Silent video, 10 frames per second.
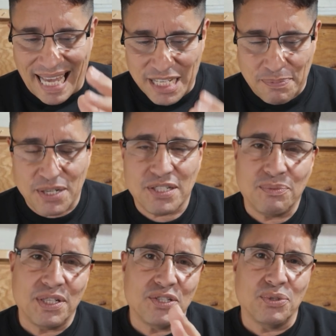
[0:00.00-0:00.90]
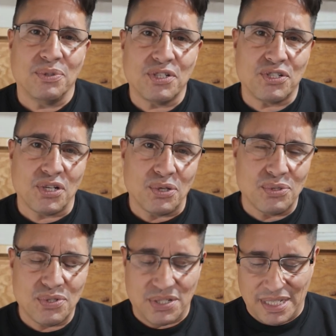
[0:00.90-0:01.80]
especially when you're doing the
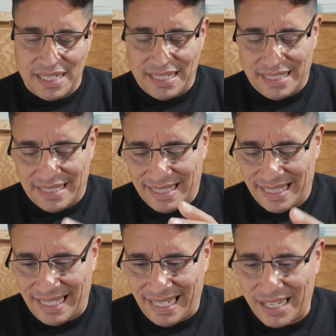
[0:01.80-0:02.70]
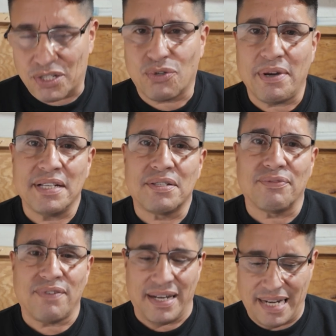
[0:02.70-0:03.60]
shows, it's great to
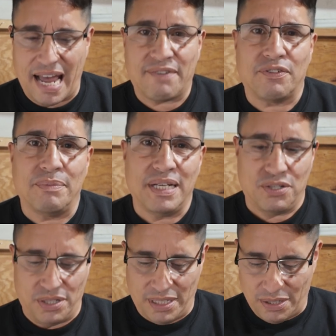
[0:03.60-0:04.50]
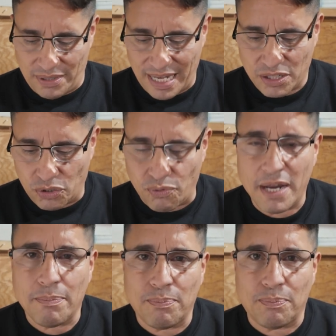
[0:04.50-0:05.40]
find affirmation. That's a
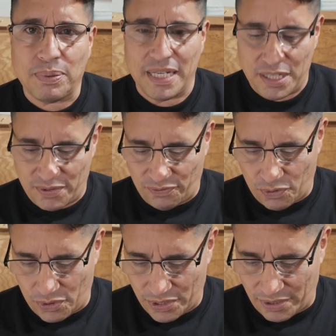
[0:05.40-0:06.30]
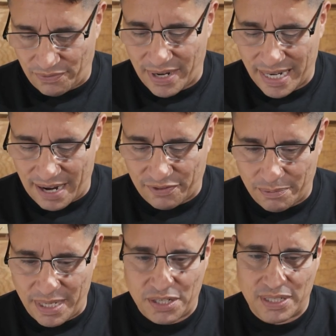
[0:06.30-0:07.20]
great place to find
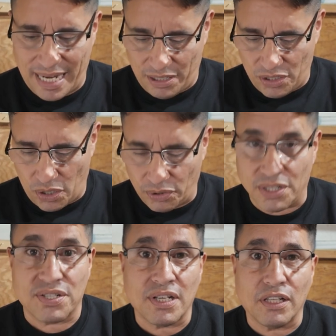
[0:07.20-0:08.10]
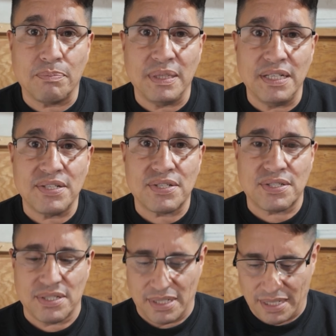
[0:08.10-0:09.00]
affirmation that, you sell a
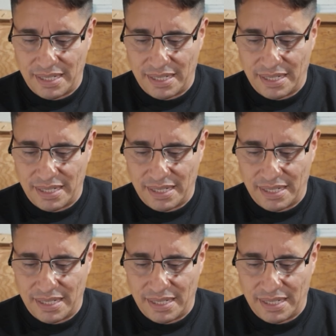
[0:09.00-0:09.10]
piece,